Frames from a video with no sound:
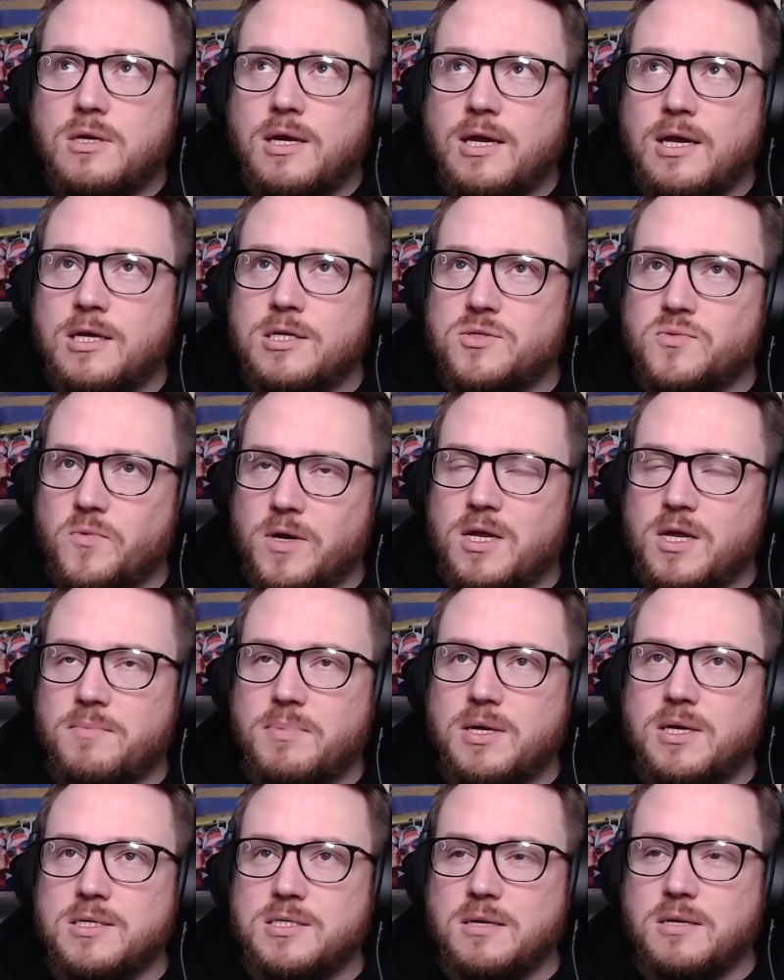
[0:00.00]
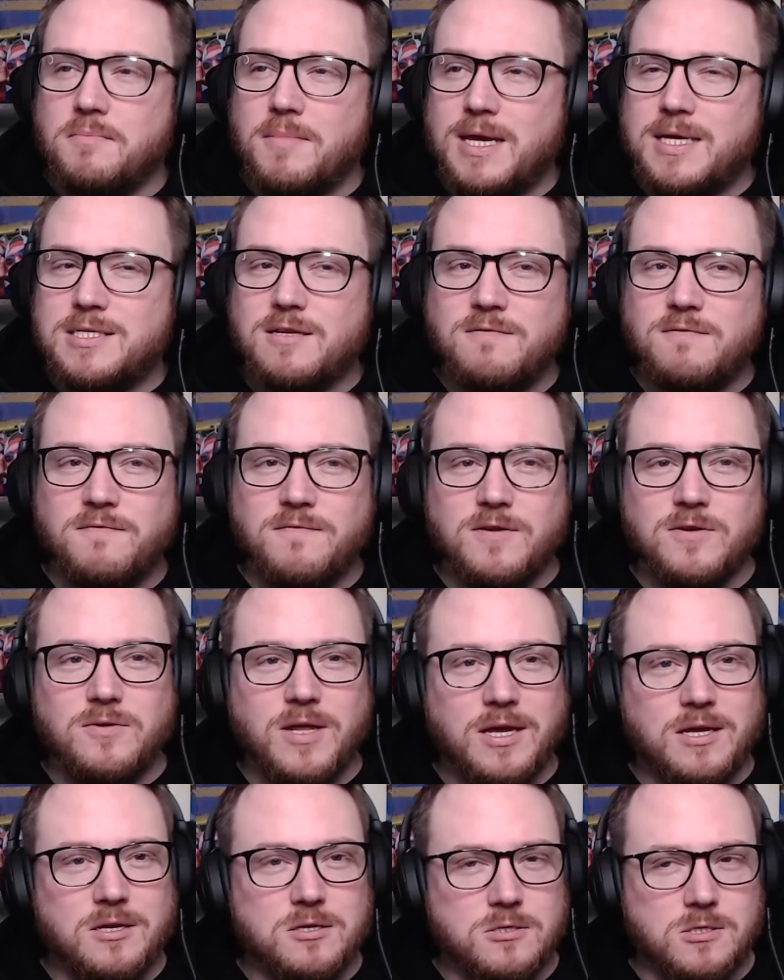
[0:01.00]
it's weird because it makes it feel
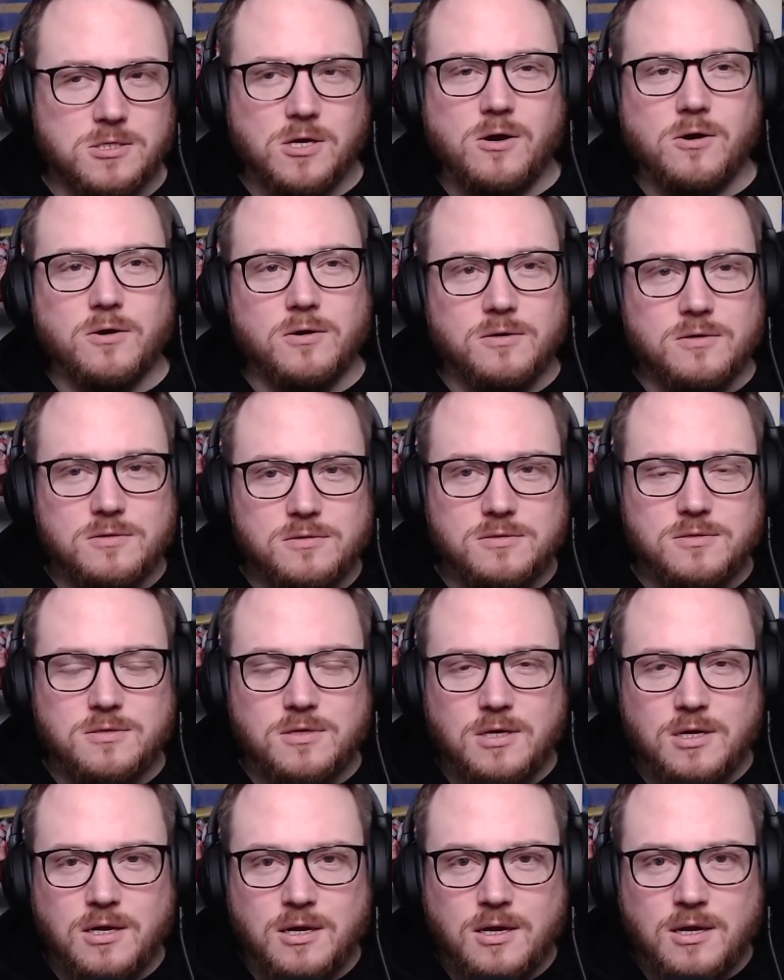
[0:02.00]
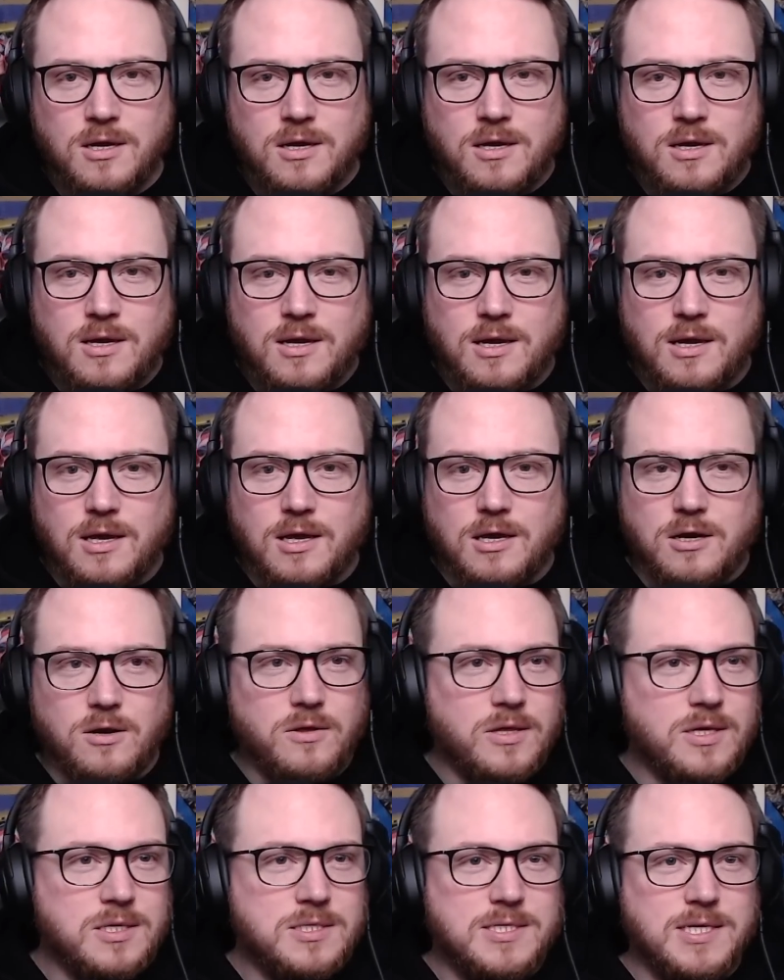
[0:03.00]
like a song. And I know
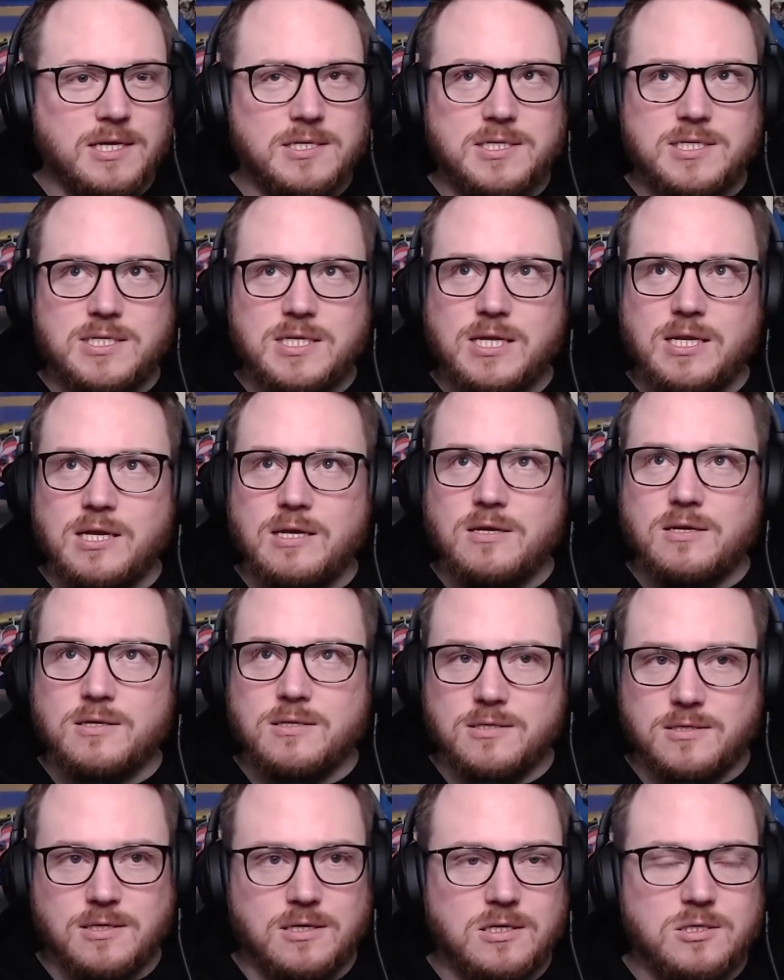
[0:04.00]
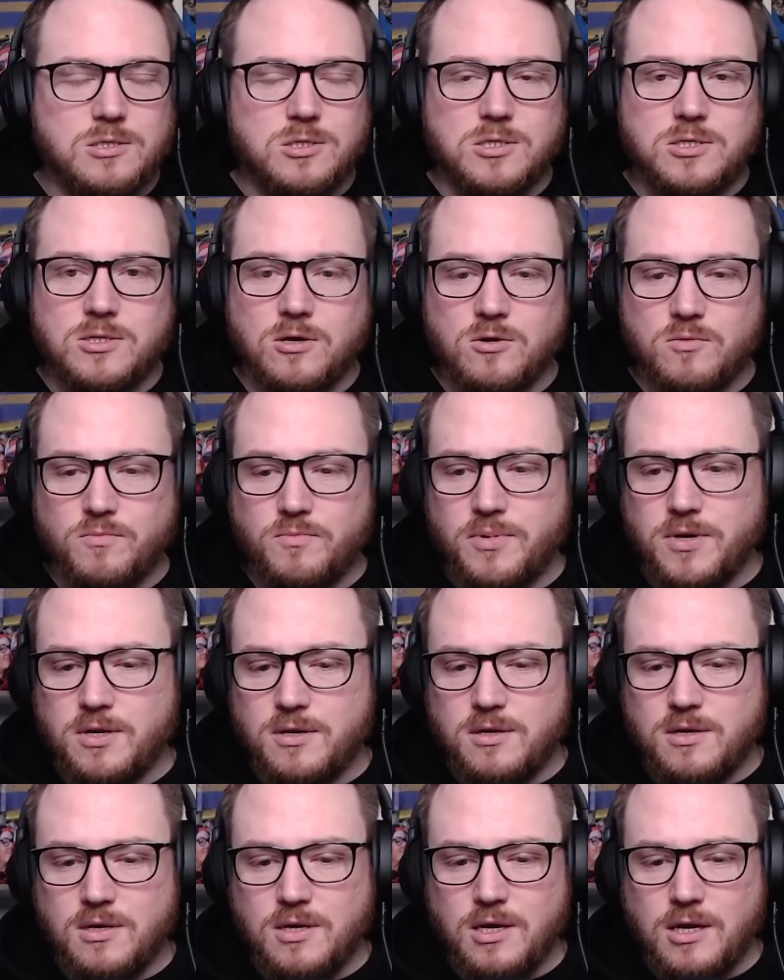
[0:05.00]
that sounds silly because it is a song, but
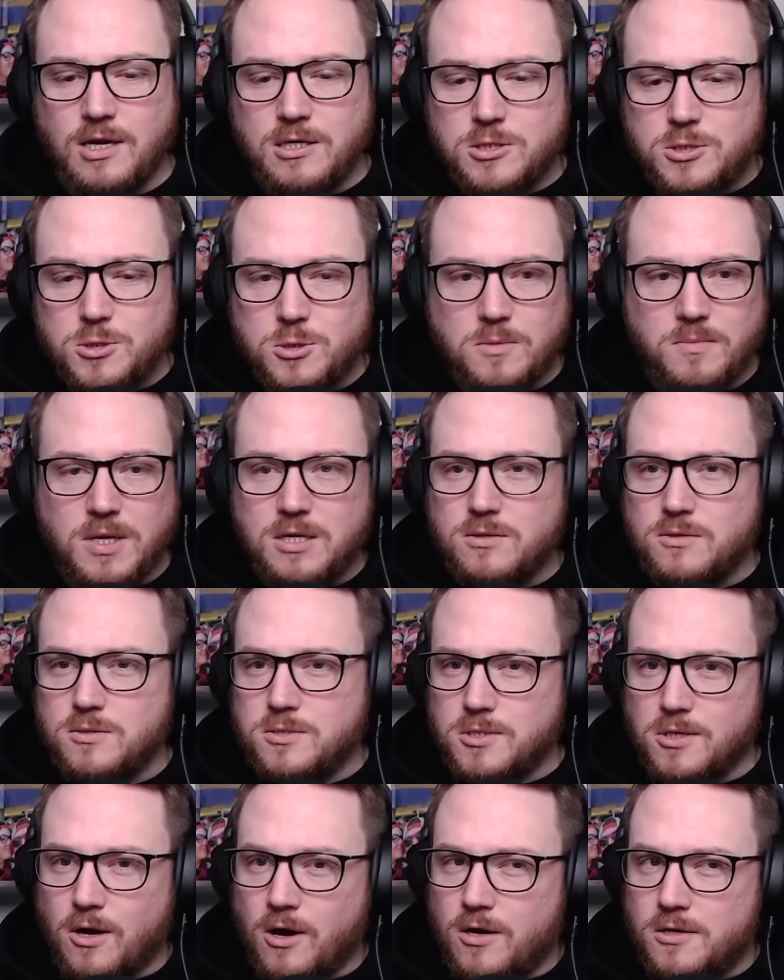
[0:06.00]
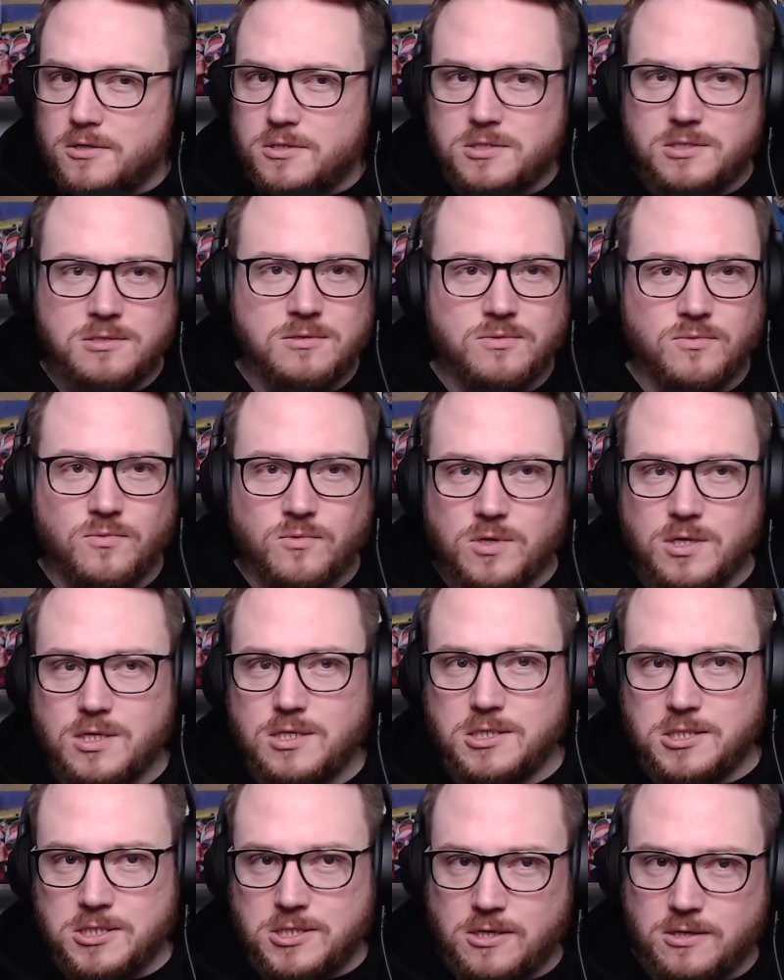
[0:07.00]
instrumentals aren't really
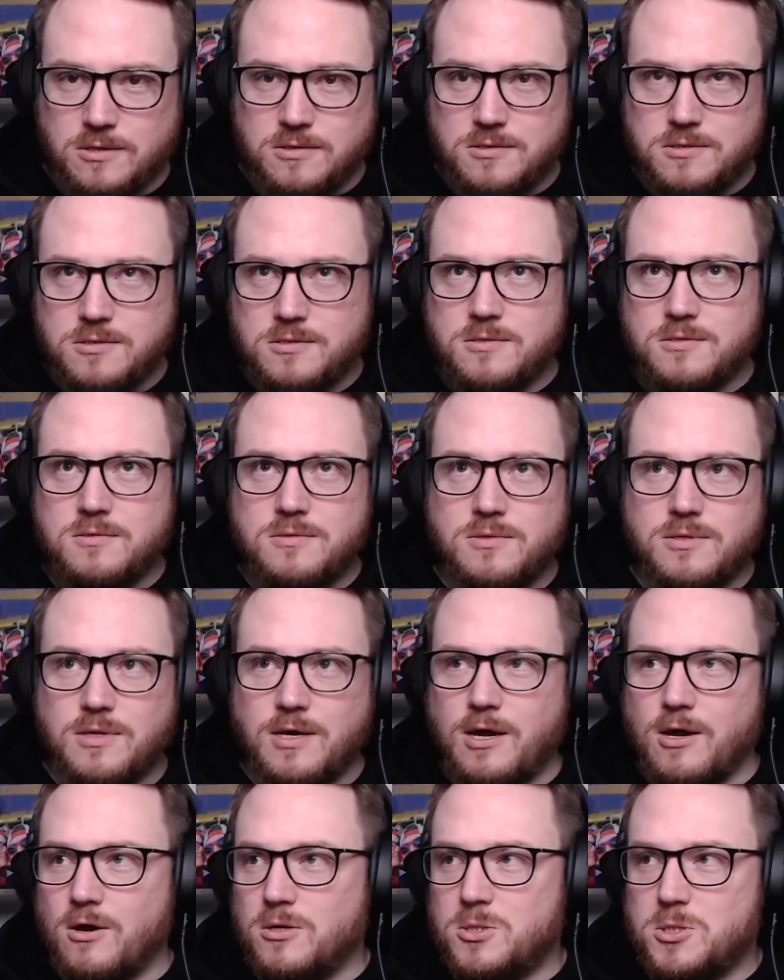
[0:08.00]
songs. They are